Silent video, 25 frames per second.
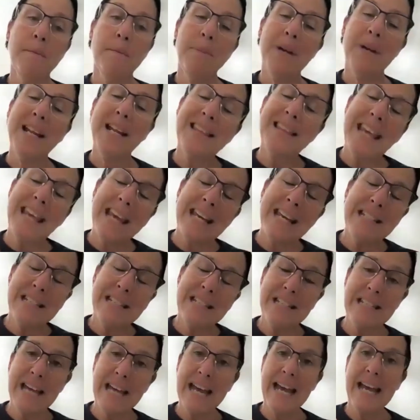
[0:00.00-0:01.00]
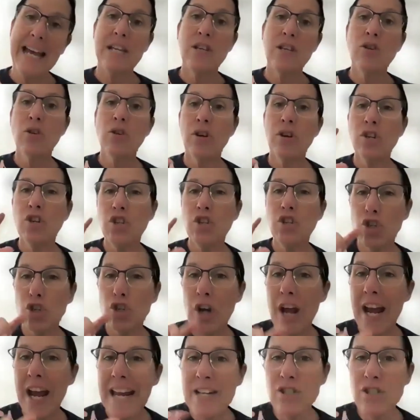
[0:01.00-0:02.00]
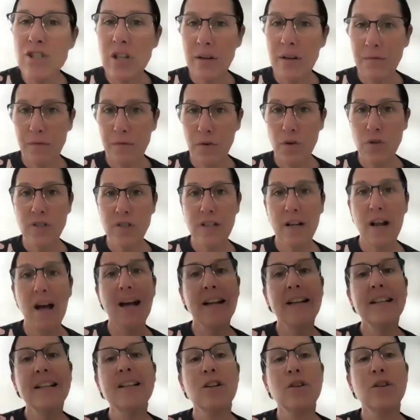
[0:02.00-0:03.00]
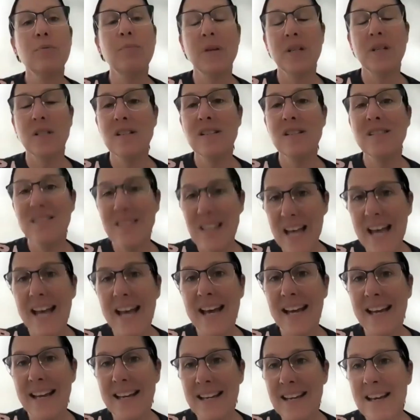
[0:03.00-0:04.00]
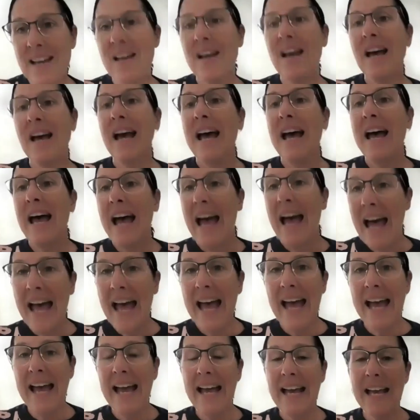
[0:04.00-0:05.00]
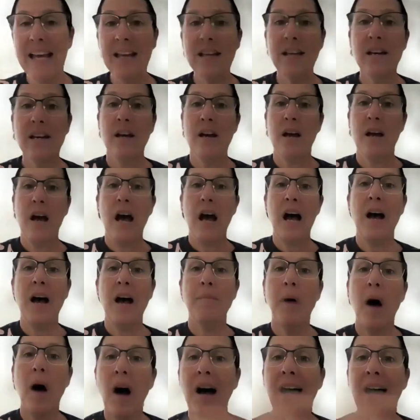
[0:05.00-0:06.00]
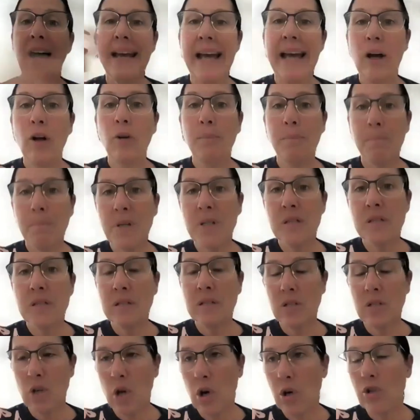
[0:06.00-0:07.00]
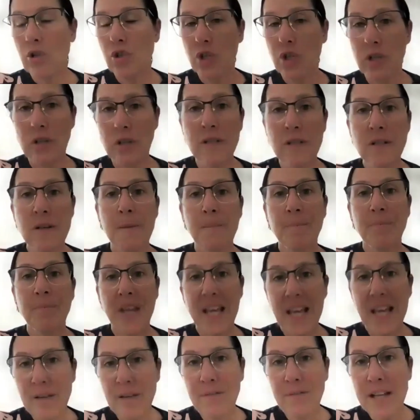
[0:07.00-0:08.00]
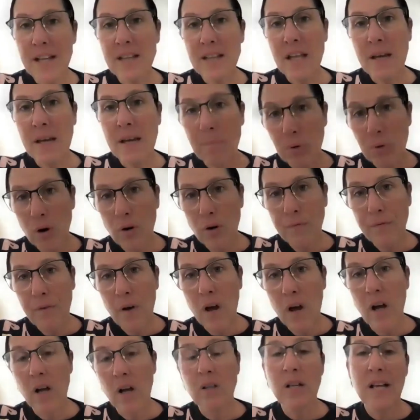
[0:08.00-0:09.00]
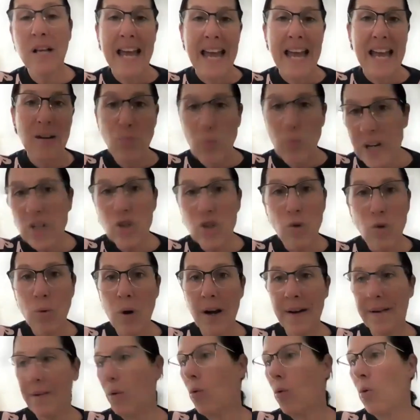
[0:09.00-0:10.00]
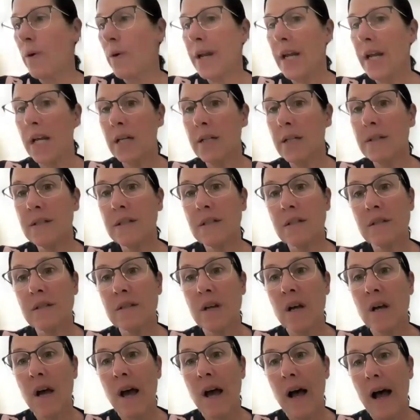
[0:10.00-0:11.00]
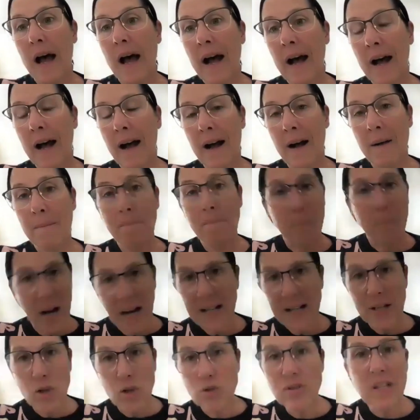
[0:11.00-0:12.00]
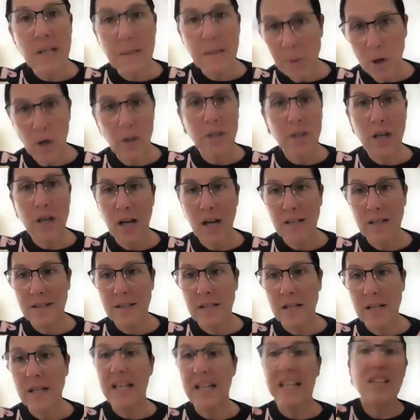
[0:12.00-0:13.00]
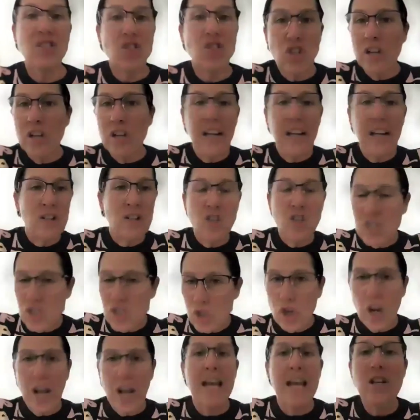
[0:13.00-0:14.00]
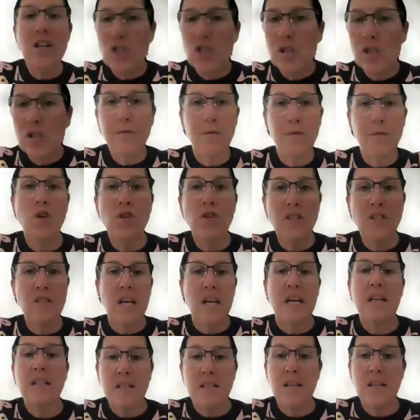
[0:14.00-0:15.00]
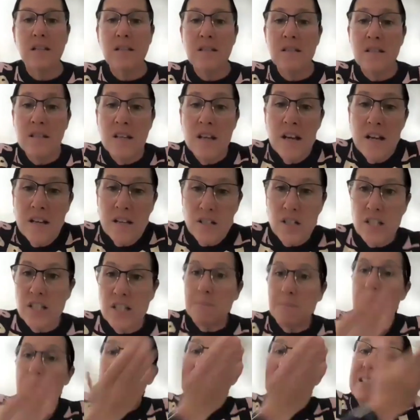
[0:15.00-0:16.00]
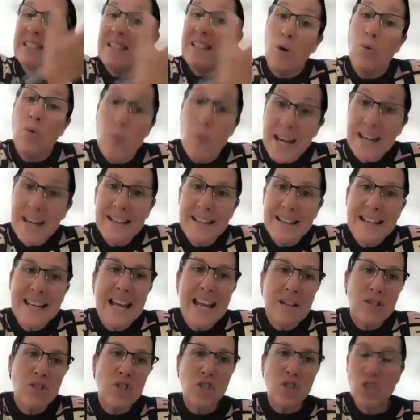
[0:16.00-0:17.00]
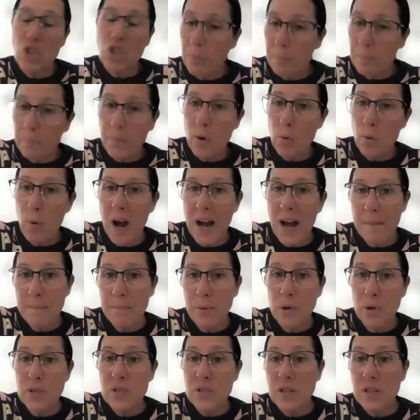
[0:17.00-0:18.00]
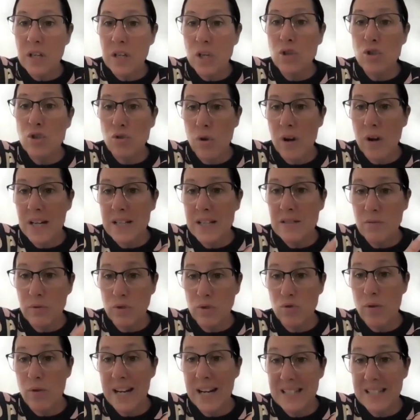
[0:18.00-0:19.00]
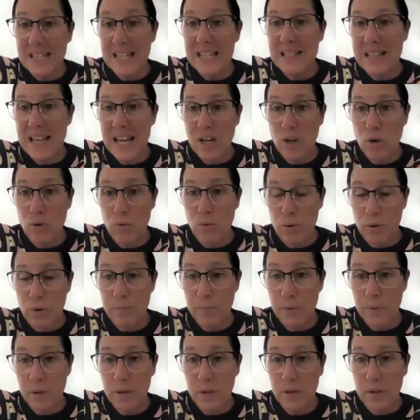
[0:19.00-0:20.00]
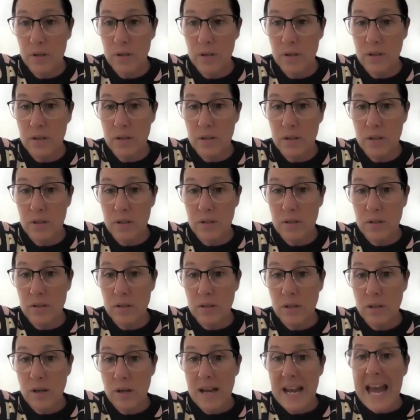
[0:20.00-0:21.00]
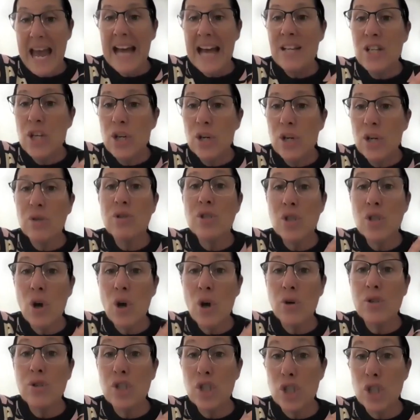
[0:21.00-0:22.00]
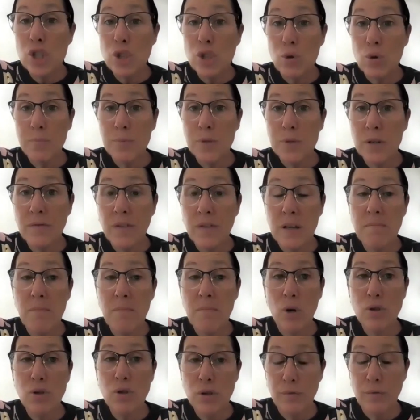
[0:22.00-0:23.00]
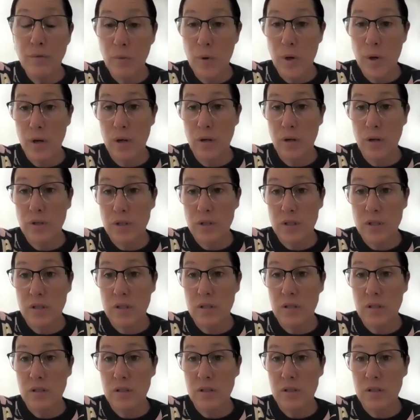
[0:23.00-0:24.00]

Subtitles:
But at the end of the day, you're going to just change that first line a little bit to say, hey, I help business coaches elevate their profile and reach a wider audience by using podcasting. He's like, just change the first sentence to speak directly and stop the right person that you're trying to attract in that group. And use those descriptive, emotive words.